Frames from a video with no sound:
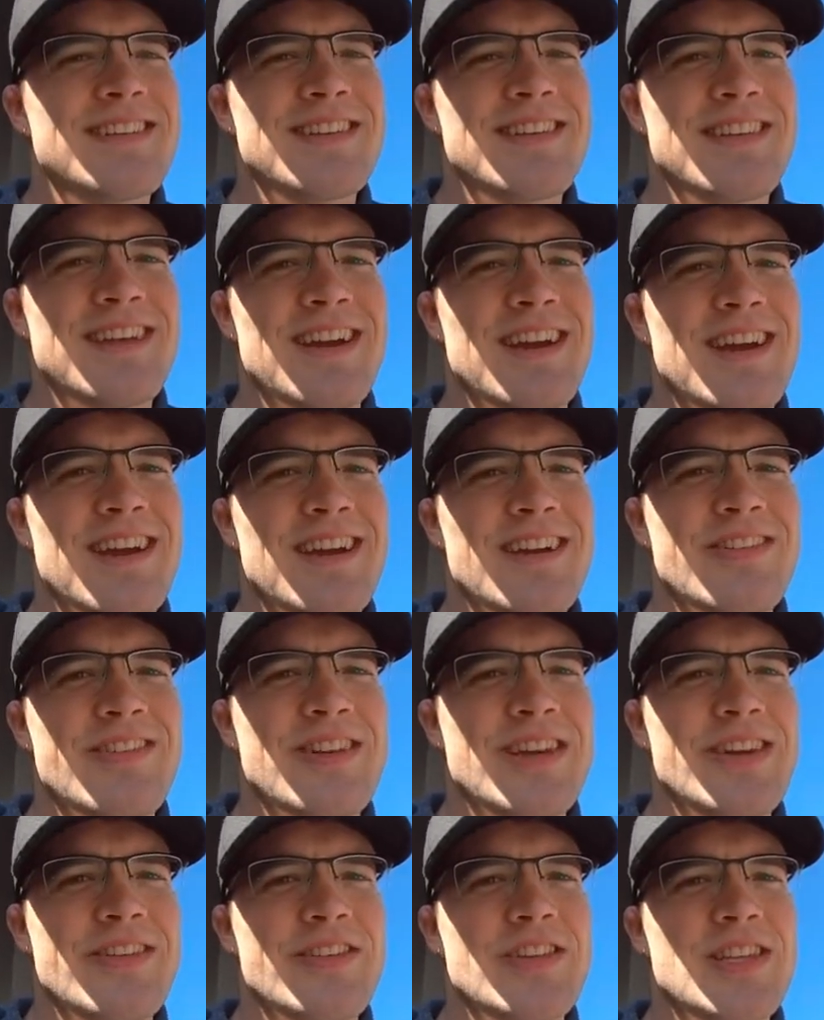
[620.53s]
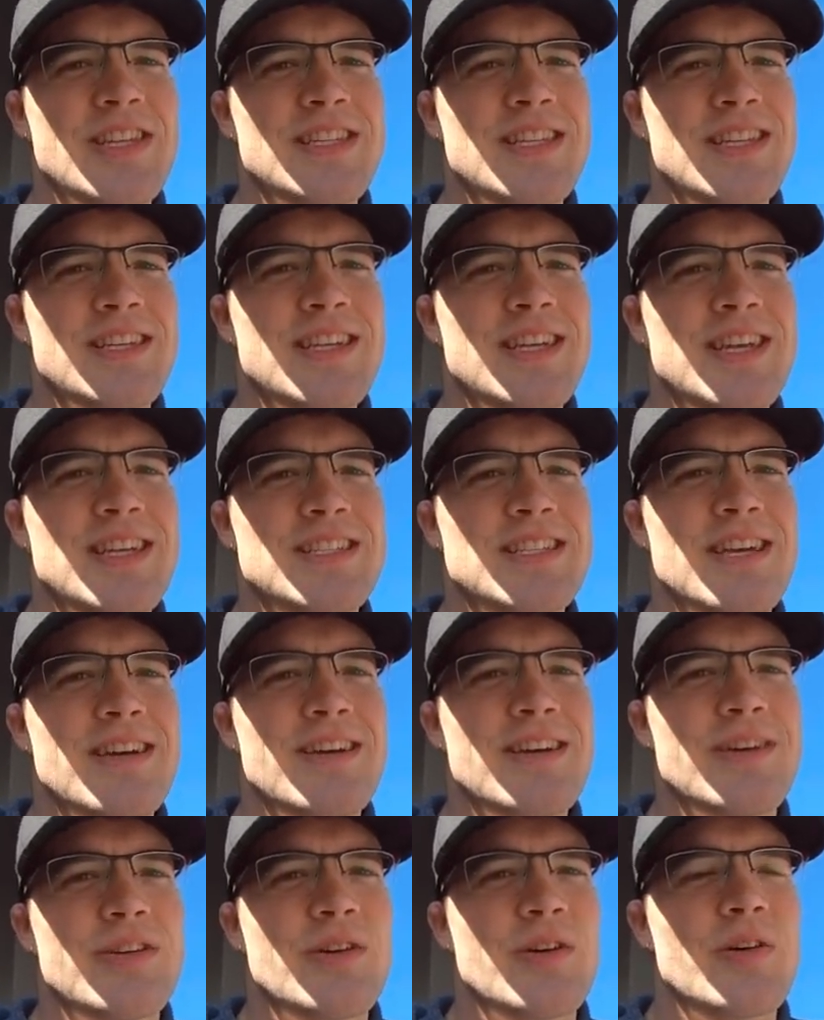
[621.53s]
Yeah, we didn't really take you guys
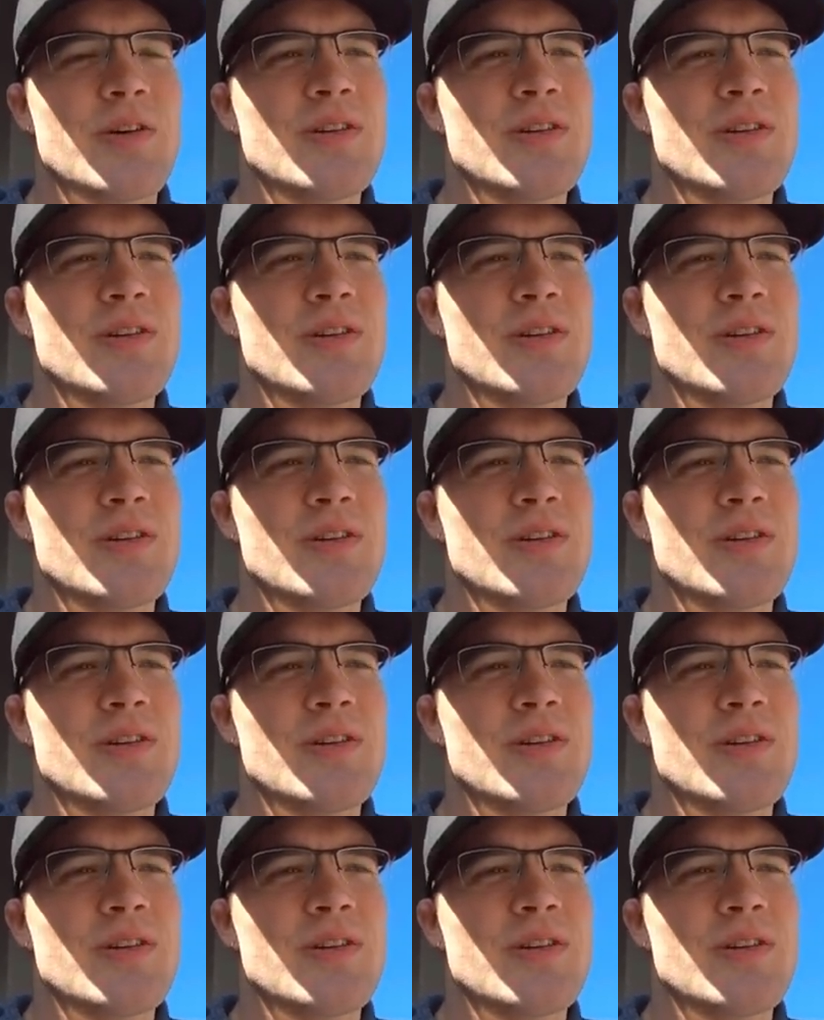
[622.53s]
out at all.